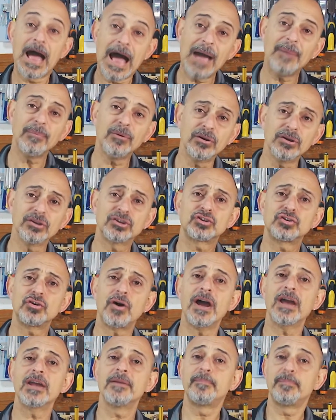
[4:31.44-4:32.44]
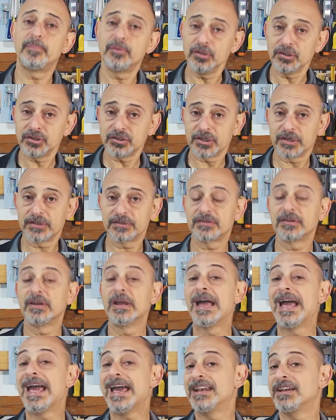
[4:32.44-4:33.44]
I'm going to try and push it
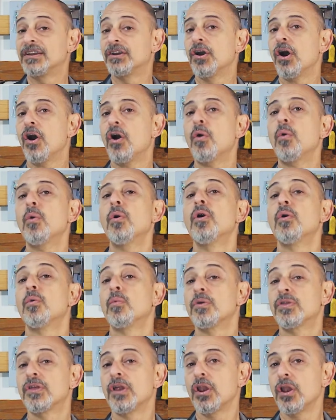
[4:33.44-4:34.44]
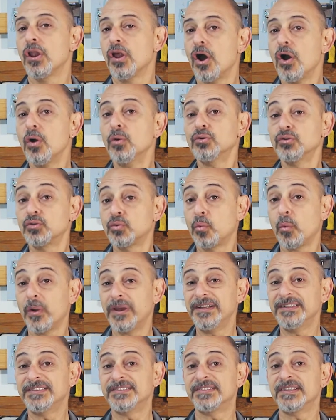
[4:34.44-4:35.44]
and go with a low
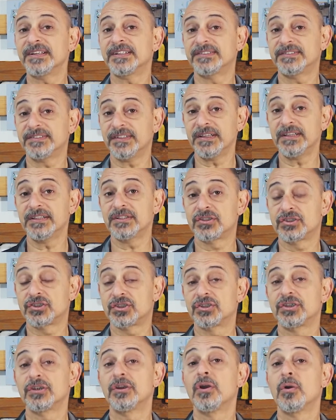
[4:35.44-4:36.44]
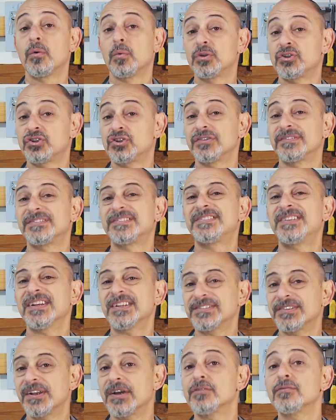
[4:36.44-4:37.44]
twenty-six inch, which is
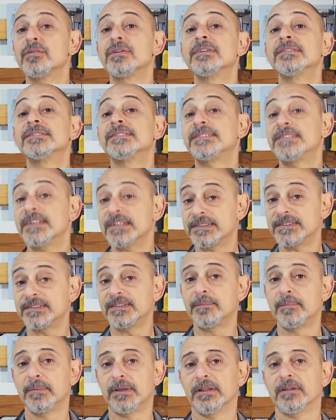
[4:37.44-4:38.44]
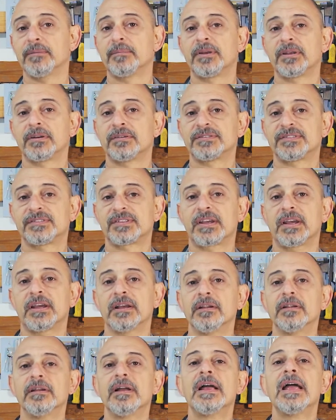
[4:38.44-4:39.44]
six hundred sixty millimeters
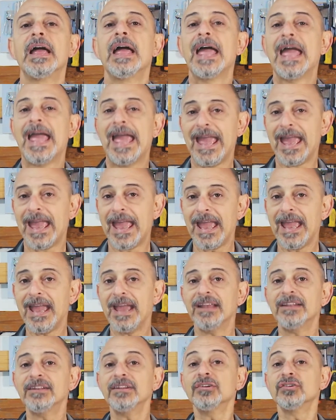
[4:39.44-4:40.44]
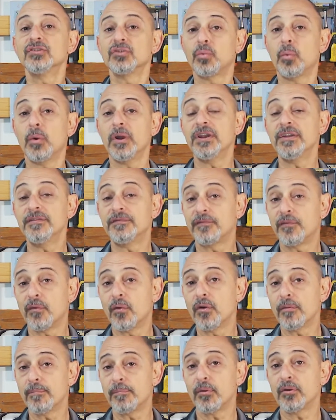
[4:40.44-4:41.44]
scale, and
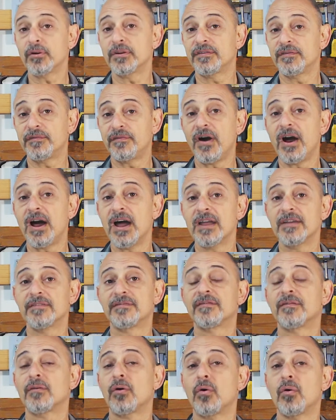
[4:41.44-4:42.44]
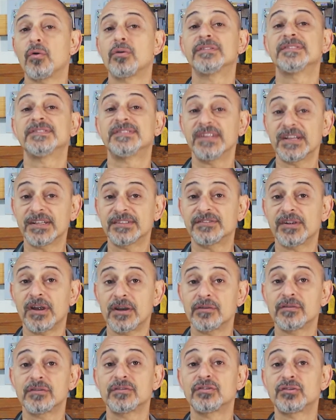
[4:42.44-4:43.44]
twenty-four point five or six
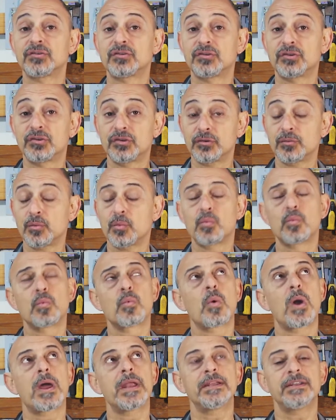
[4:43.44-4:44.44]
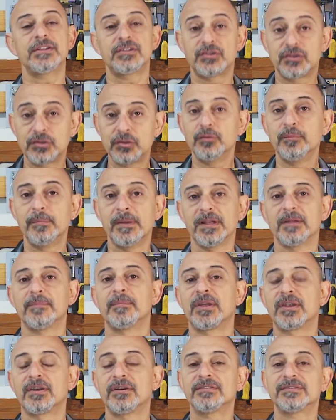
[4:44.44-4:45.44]
hundred twenty-two
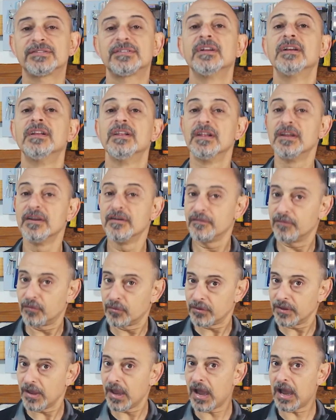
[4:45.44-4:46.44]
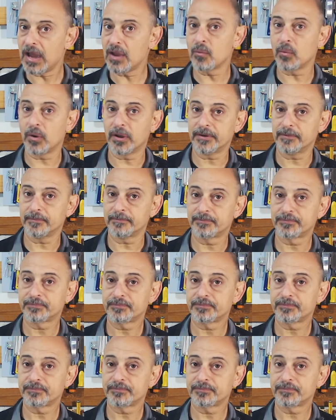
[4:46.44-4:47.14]
millimeters for the high one.